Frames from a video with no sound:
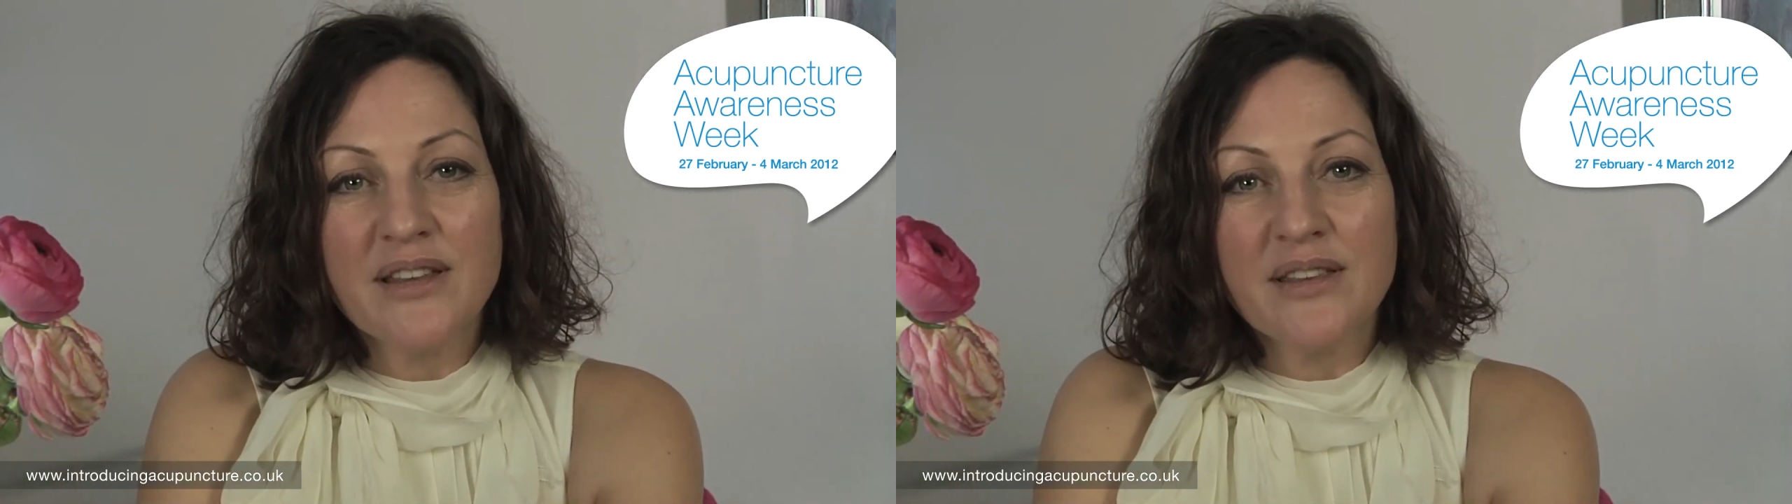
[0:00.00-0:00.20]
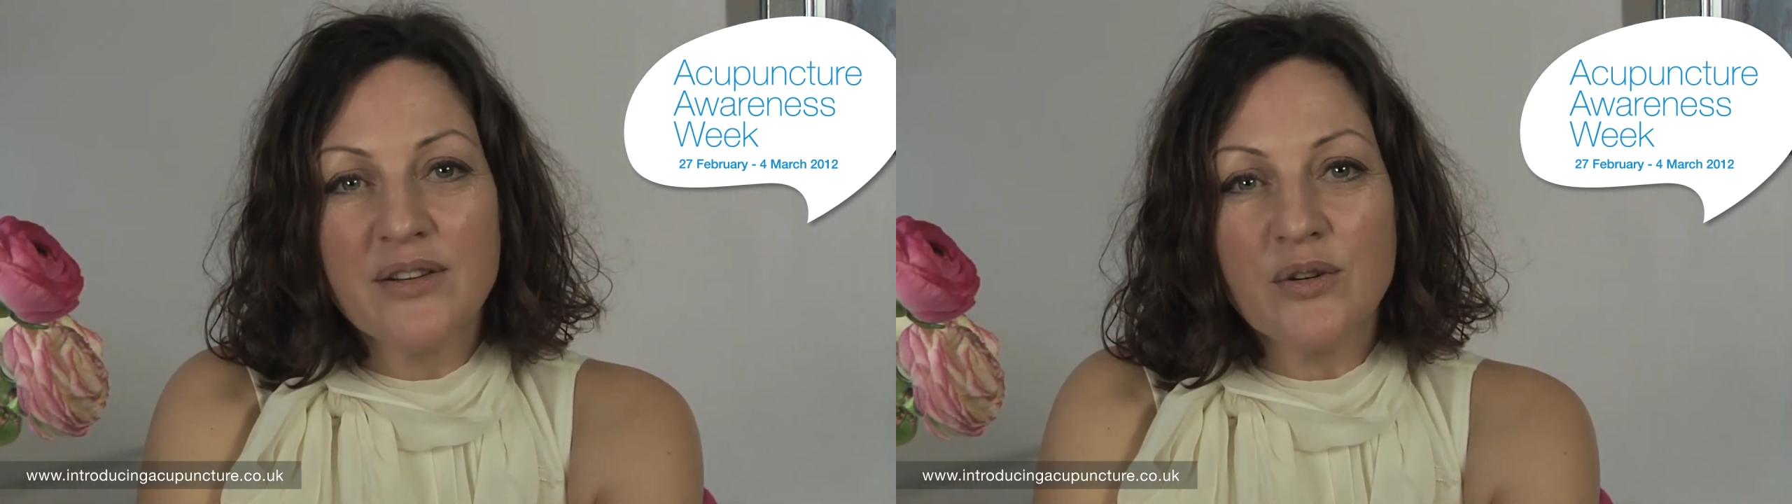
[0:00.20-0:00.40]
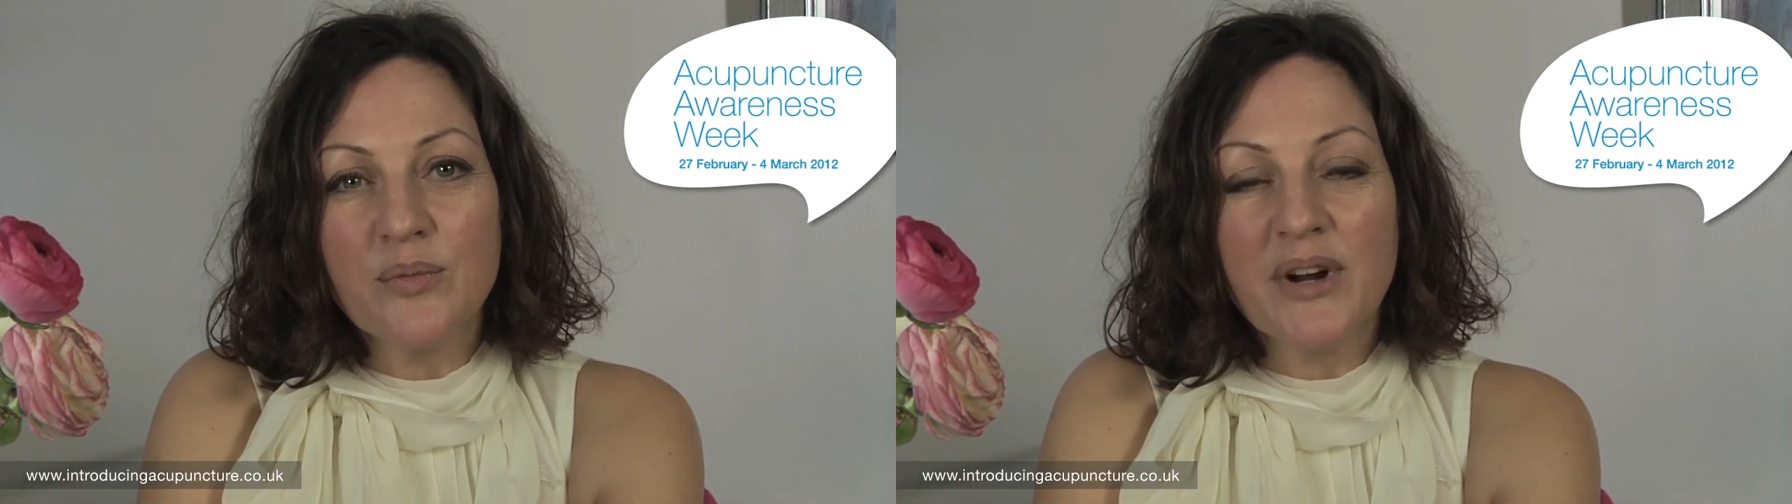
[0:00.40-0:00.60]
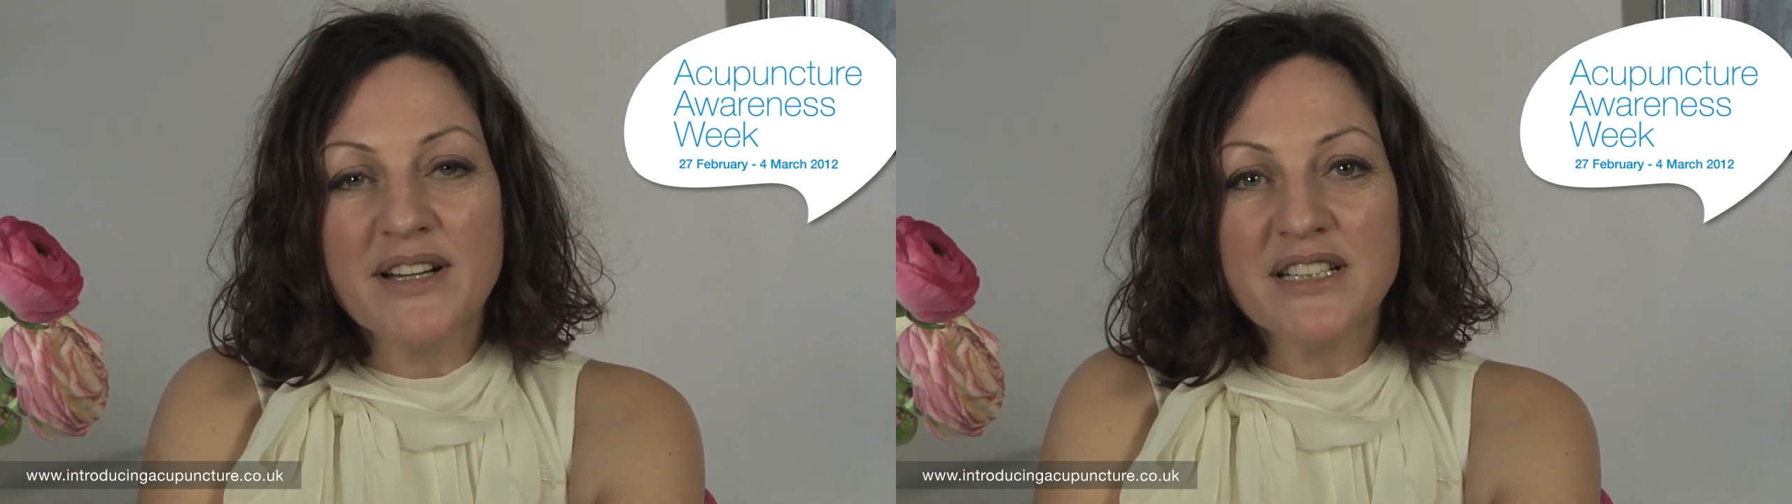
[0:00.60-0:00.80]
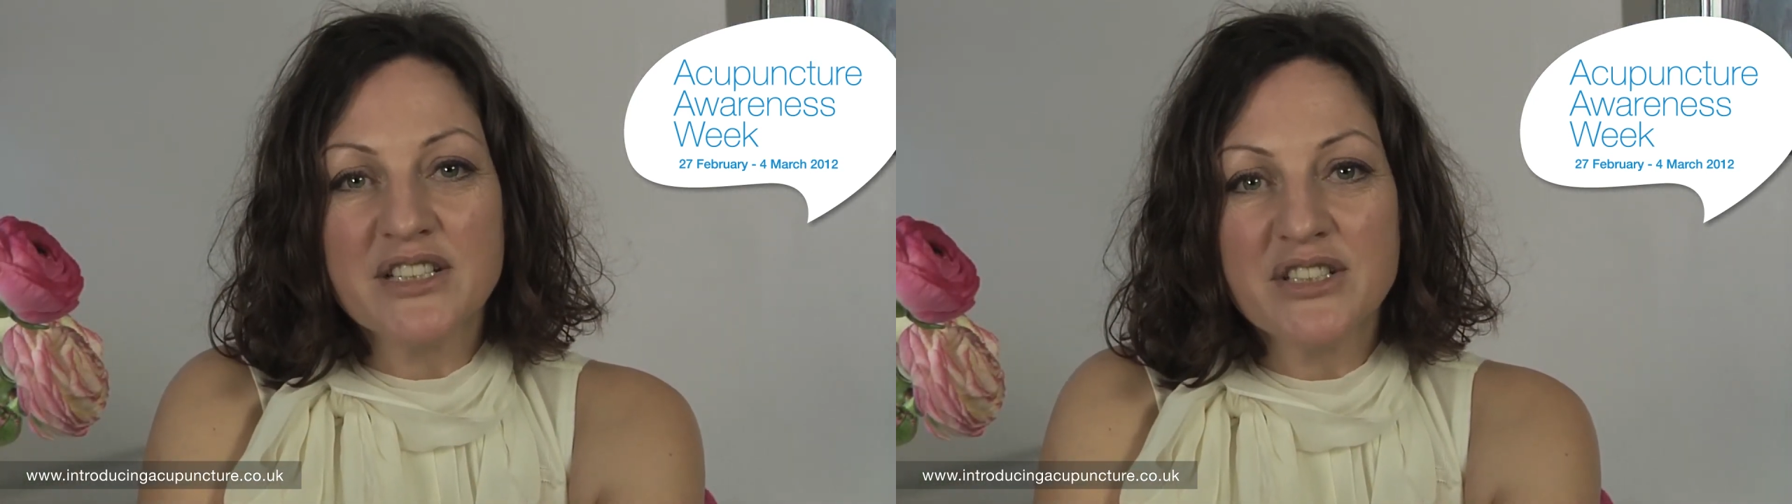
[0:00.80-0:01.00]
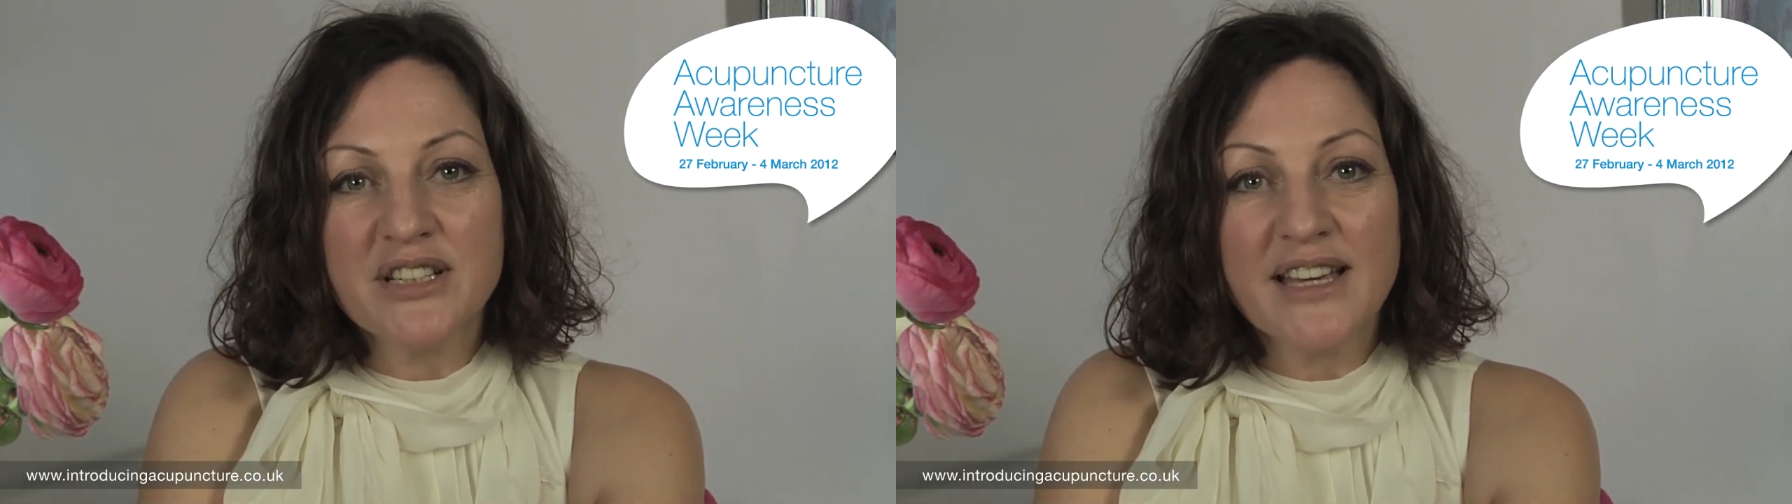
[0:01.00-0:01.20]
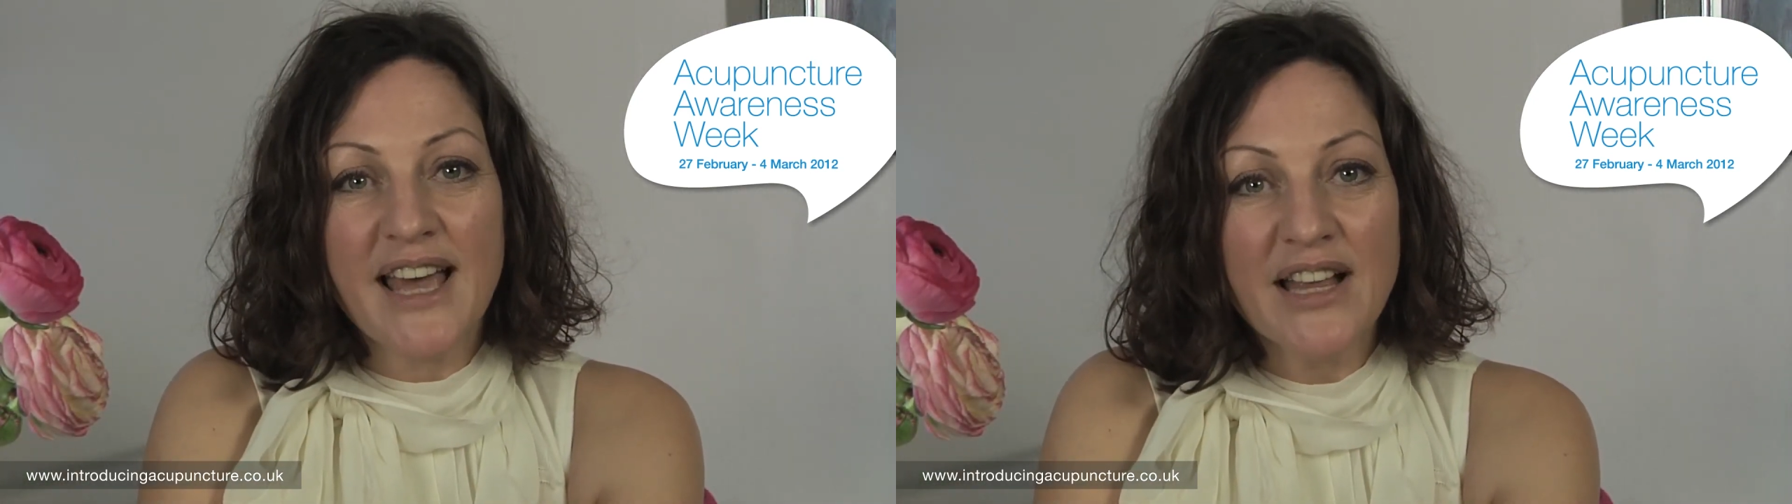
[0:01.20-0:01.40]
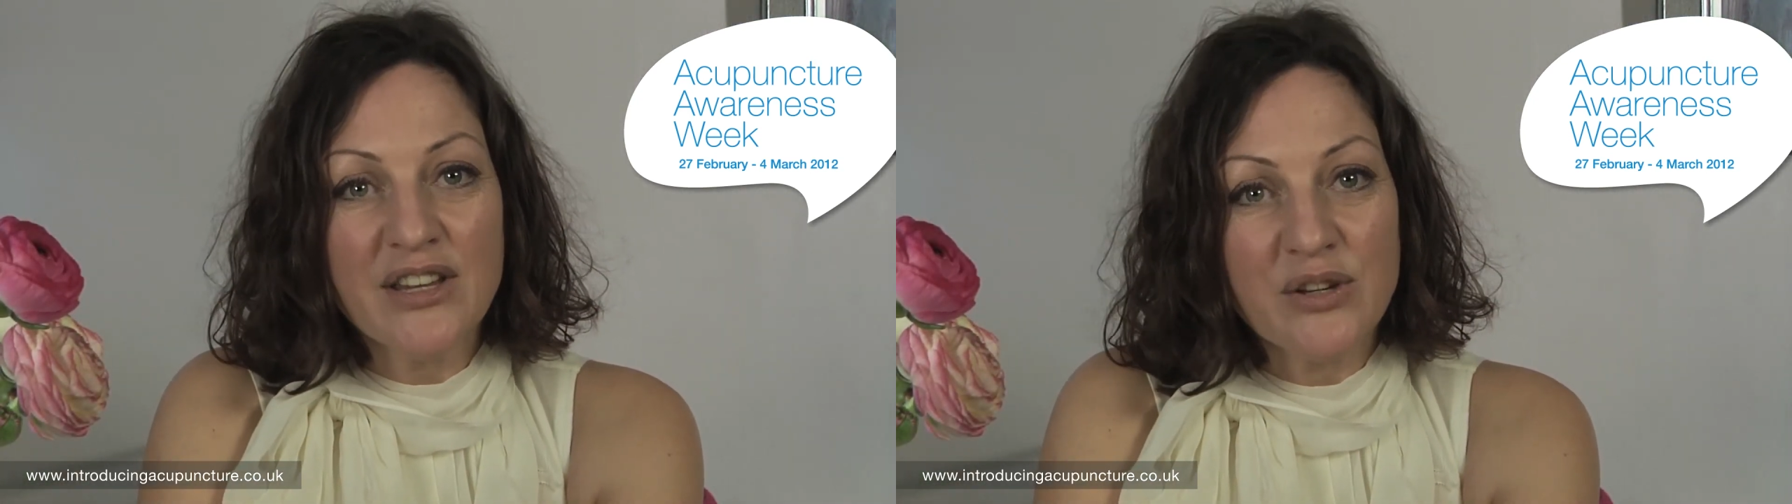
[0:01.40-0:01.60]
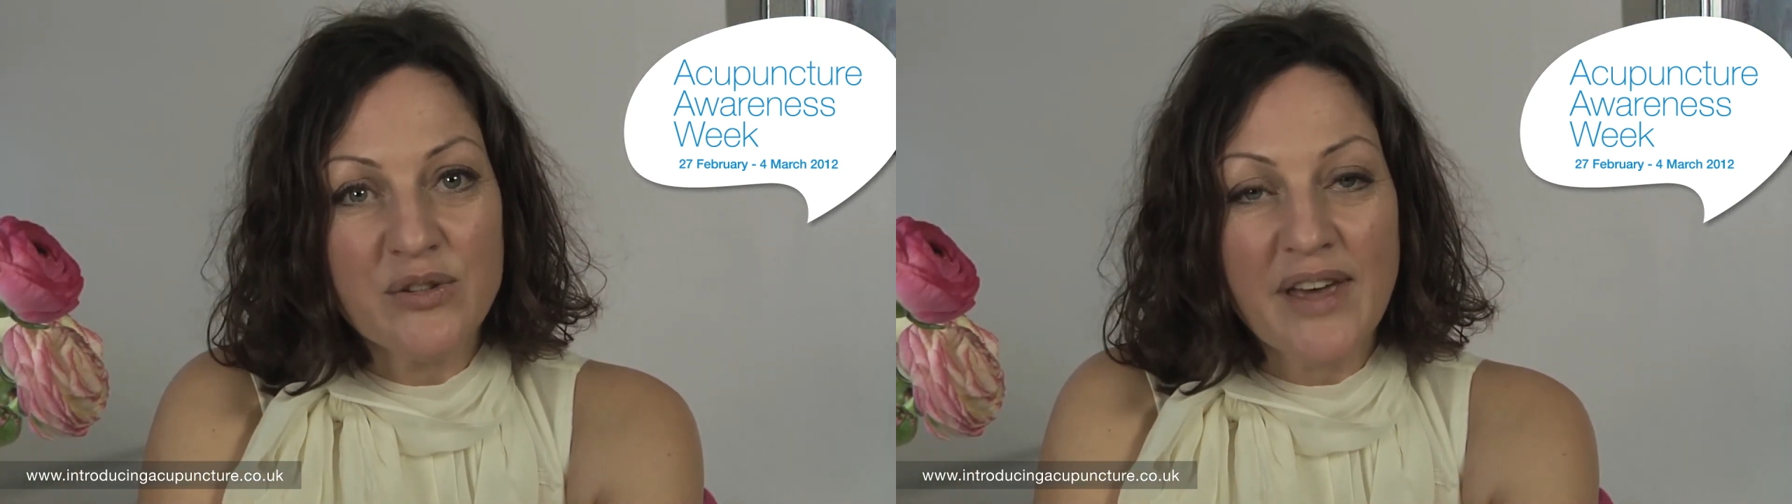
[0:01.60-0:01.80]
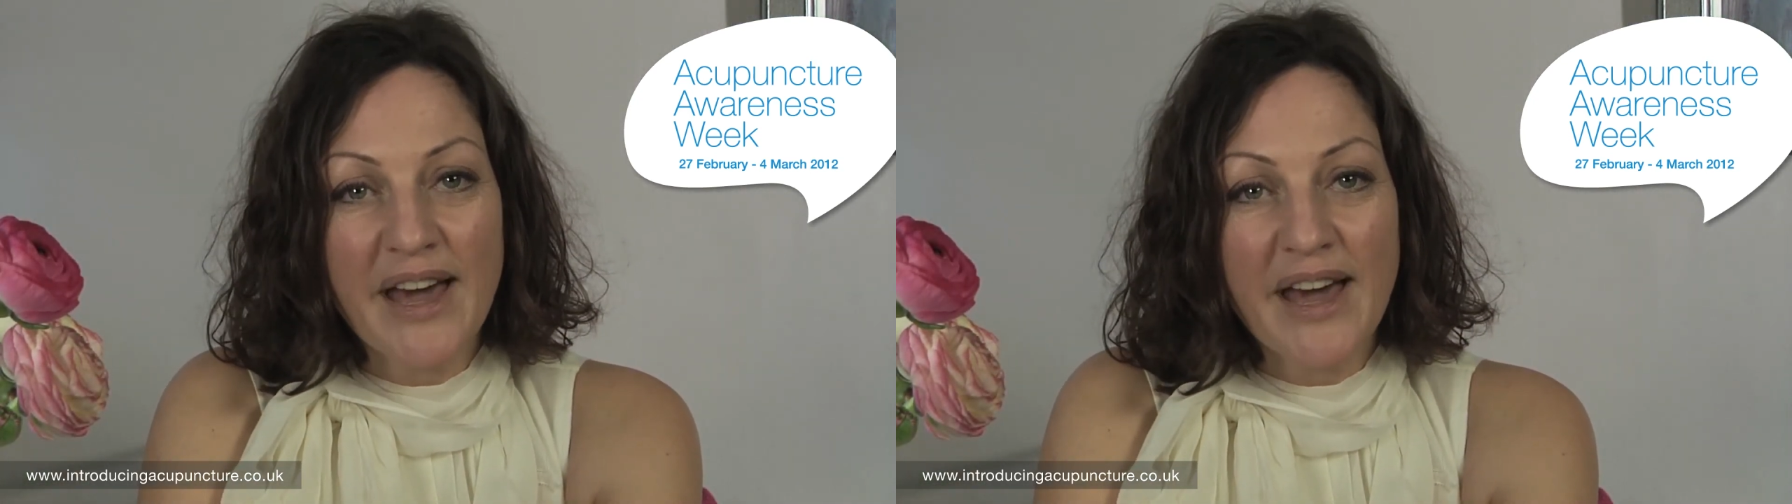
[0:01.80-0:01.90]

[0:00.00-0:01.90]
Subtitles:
your practitioner can use